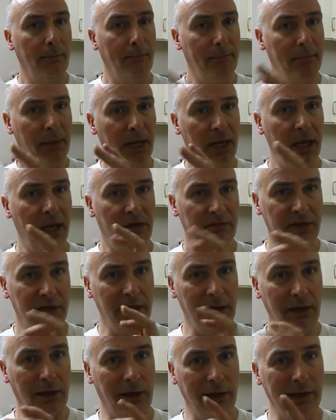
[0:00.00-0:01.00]
may have an
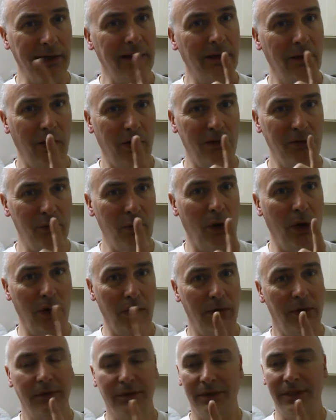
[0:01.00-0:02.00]
inkling of
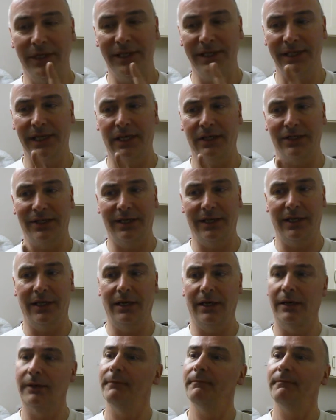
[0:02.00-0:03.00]
what is actually
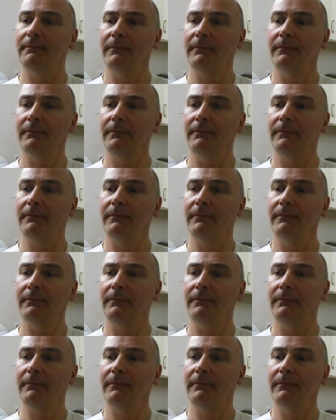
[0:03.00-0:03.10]
in it.